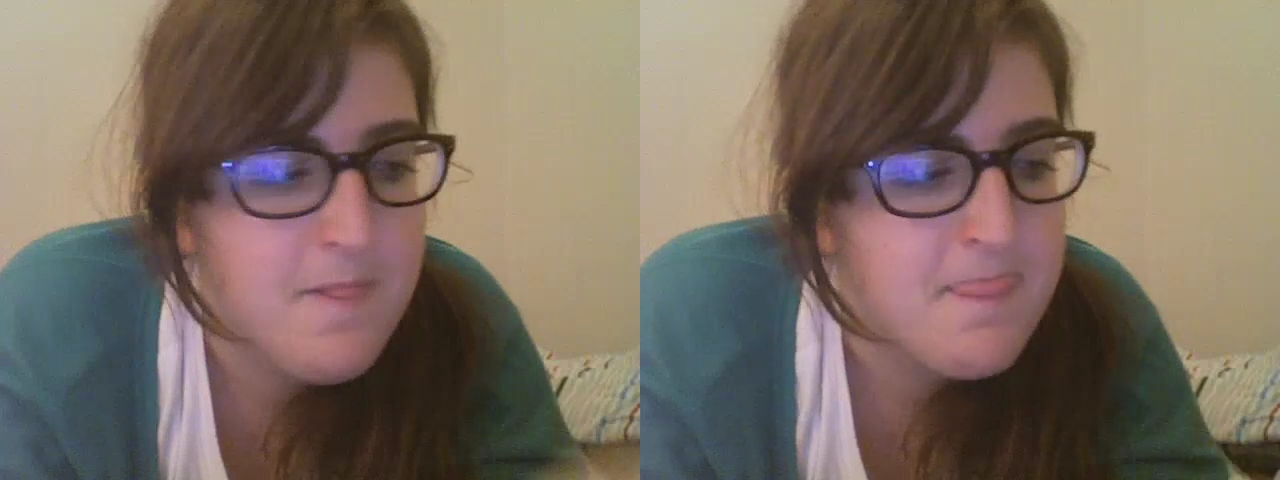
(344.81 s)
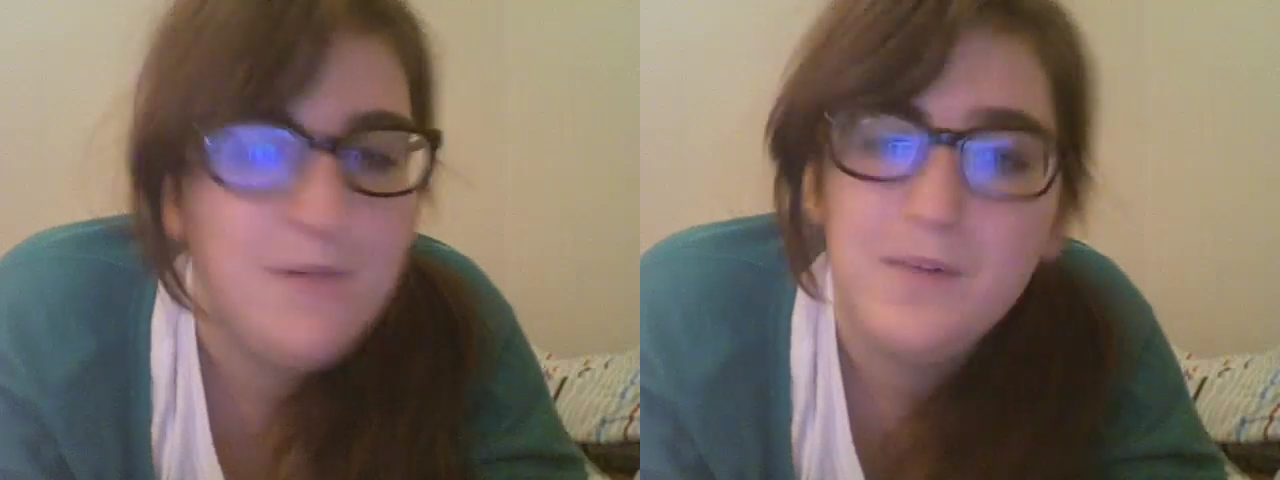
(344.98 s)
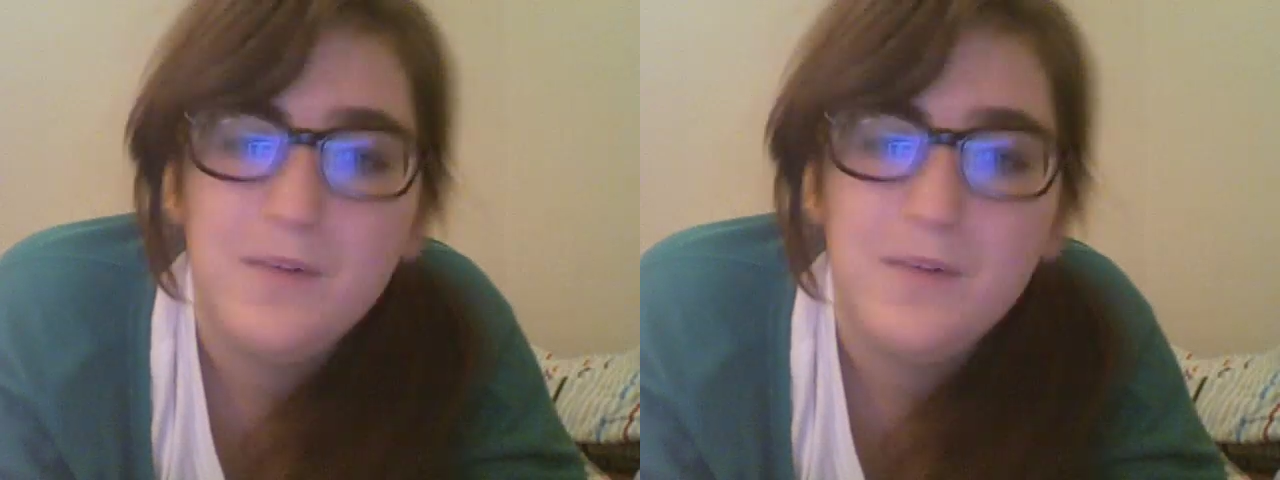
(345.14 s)

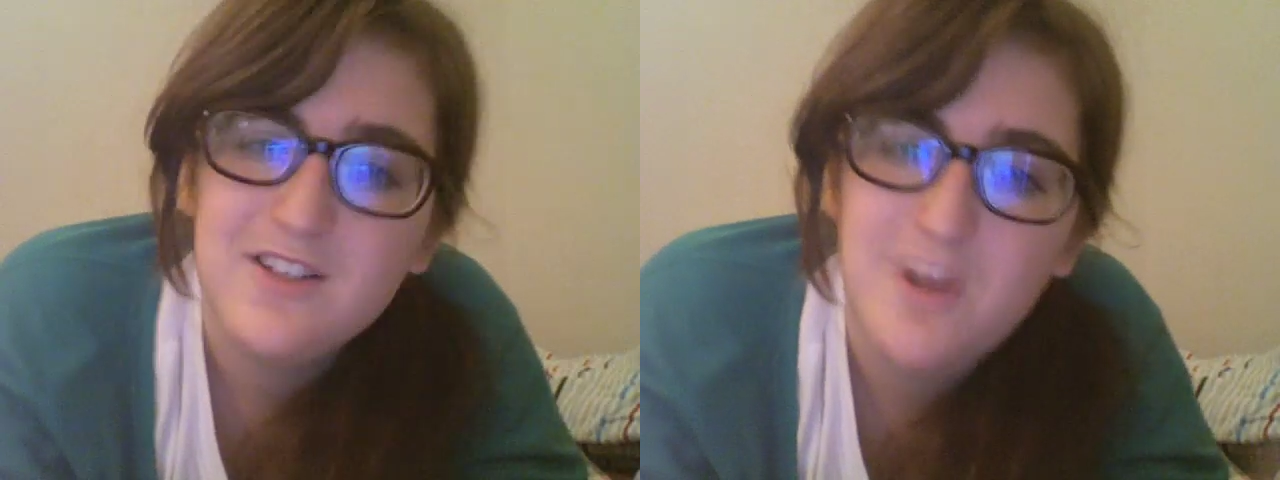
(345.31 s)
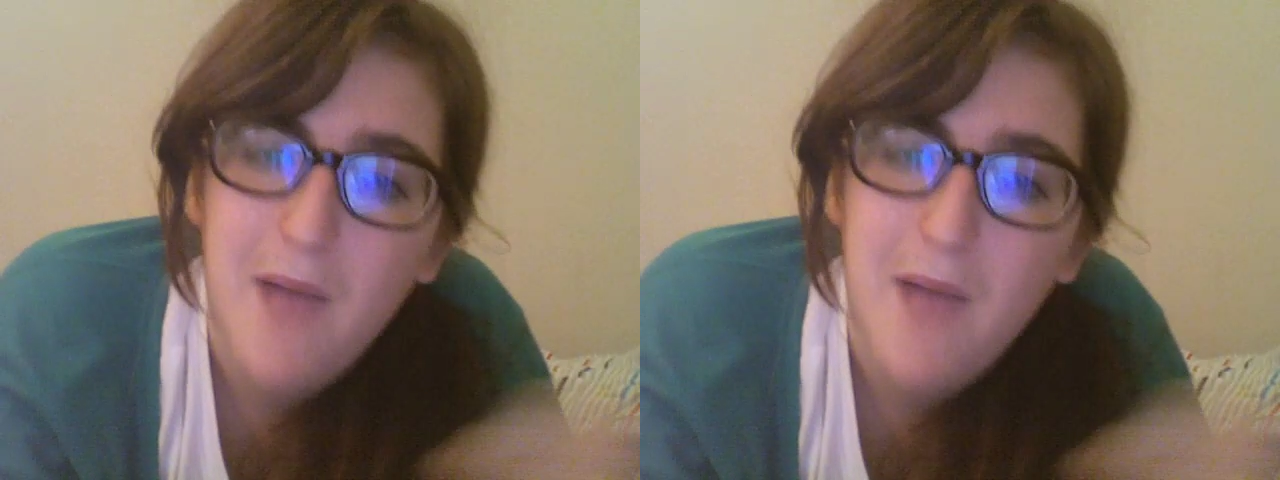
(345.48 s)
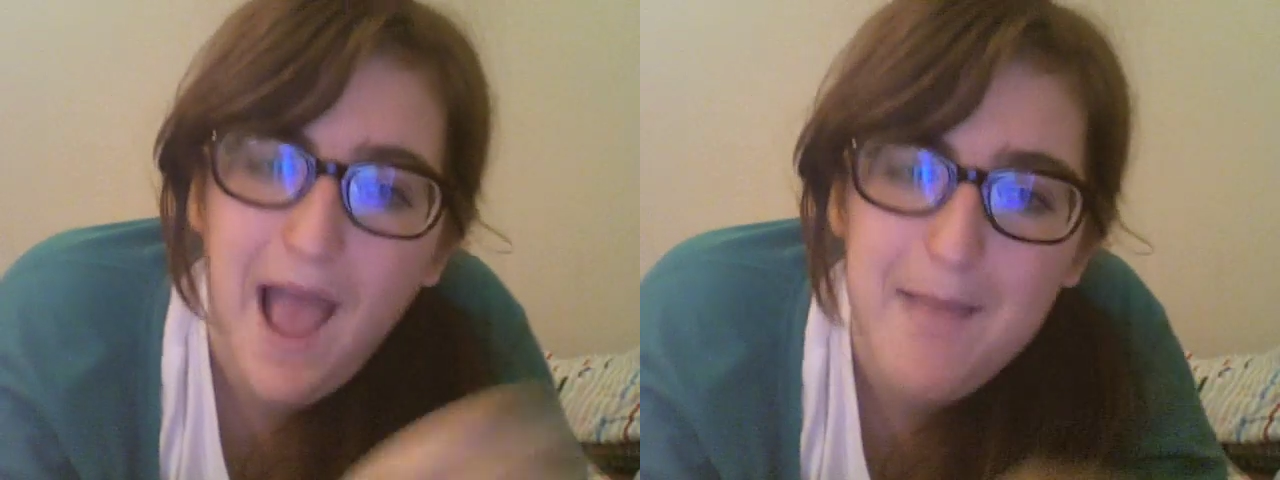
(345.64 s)
And they were like
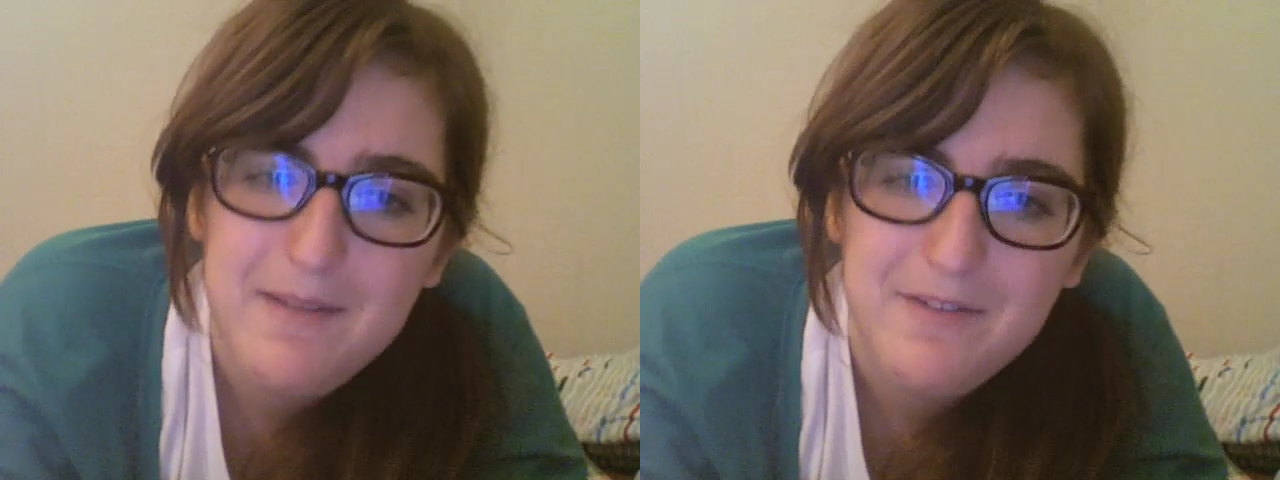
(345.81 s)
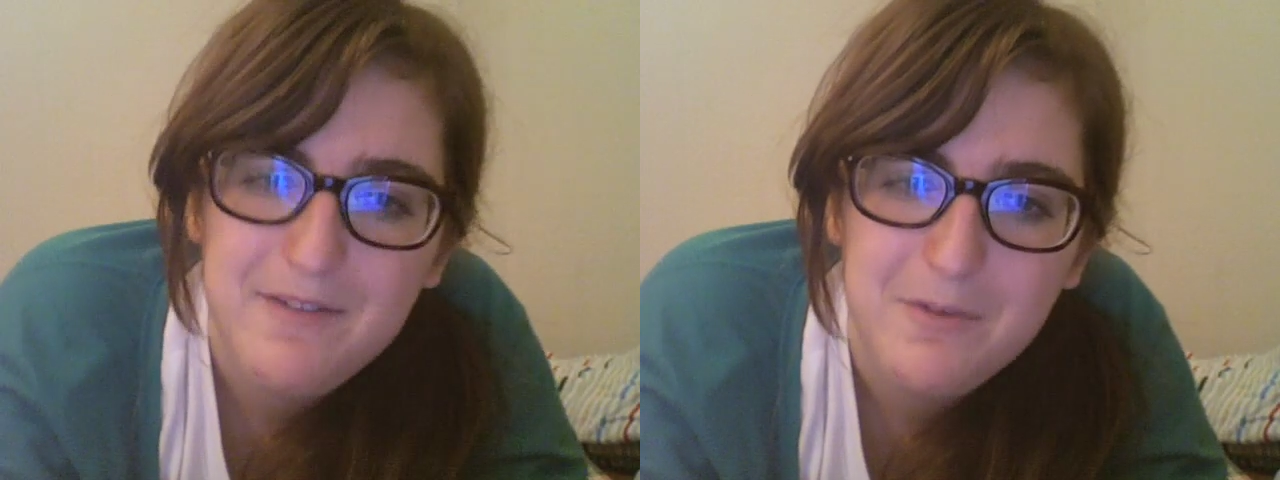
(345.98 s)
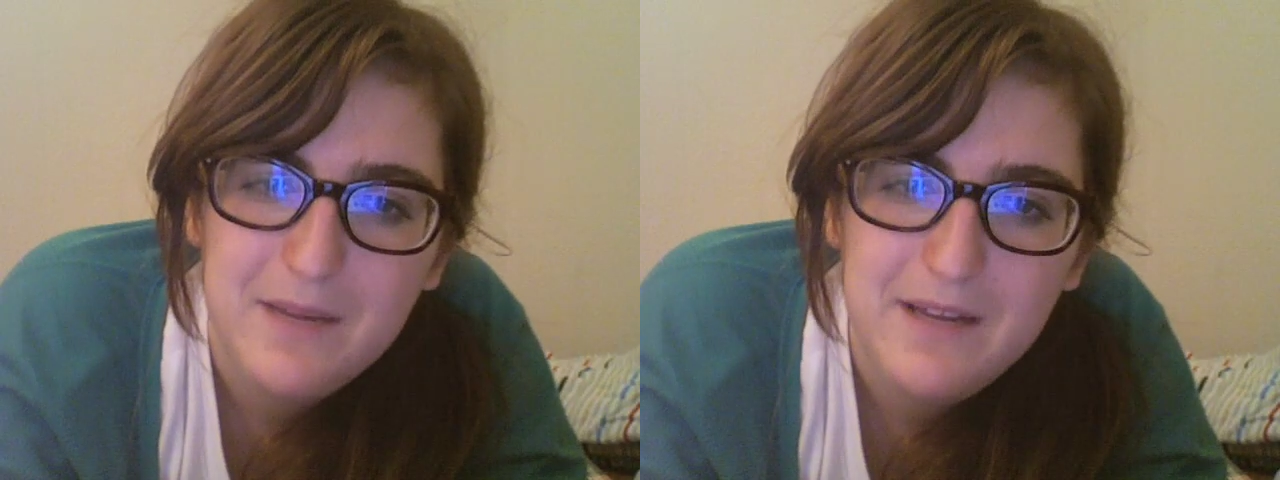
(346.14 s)
so happy
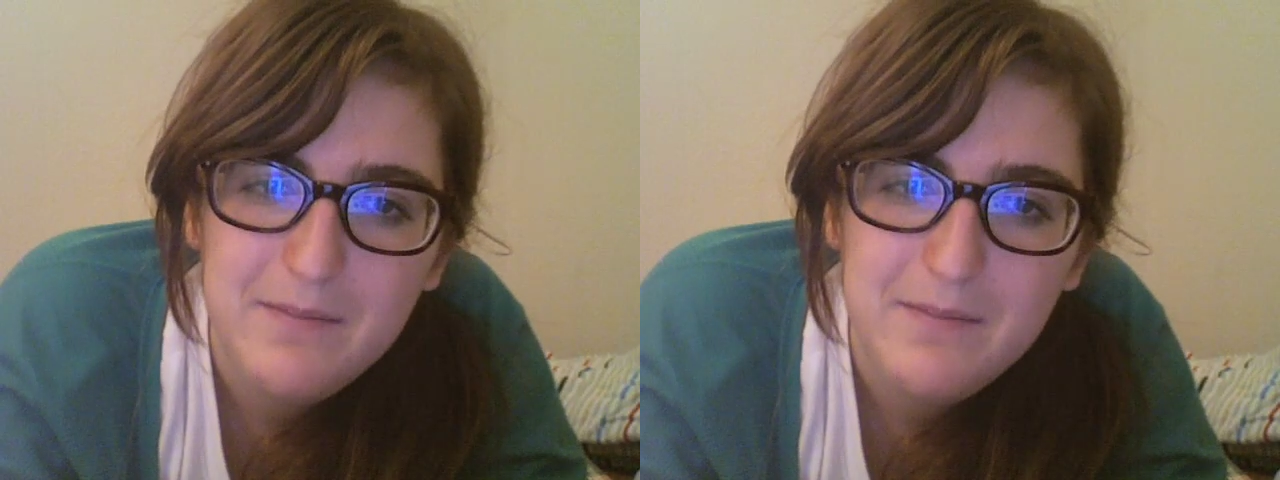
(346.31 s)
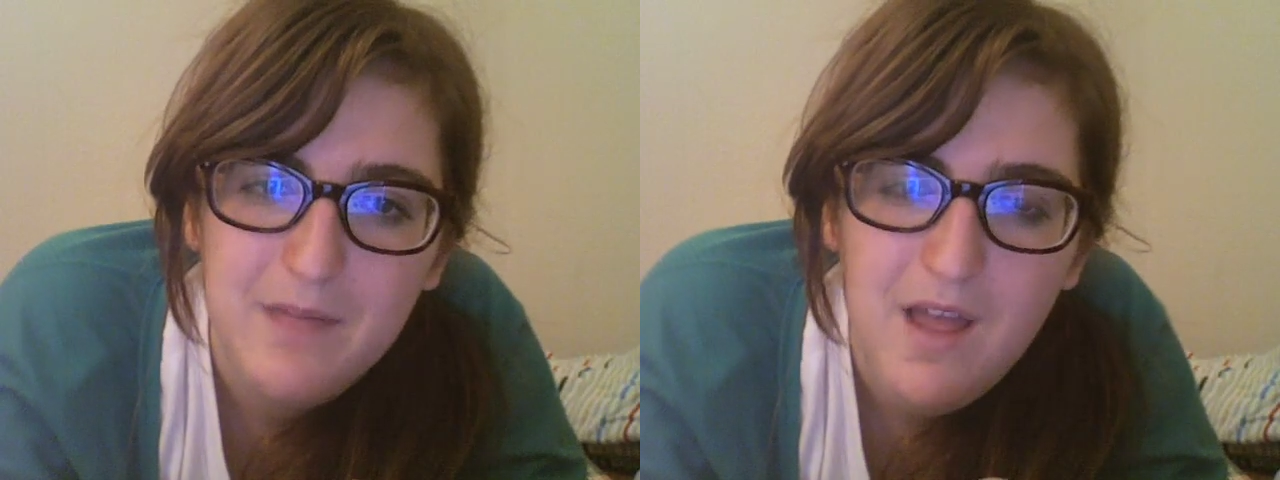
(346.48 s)
for me.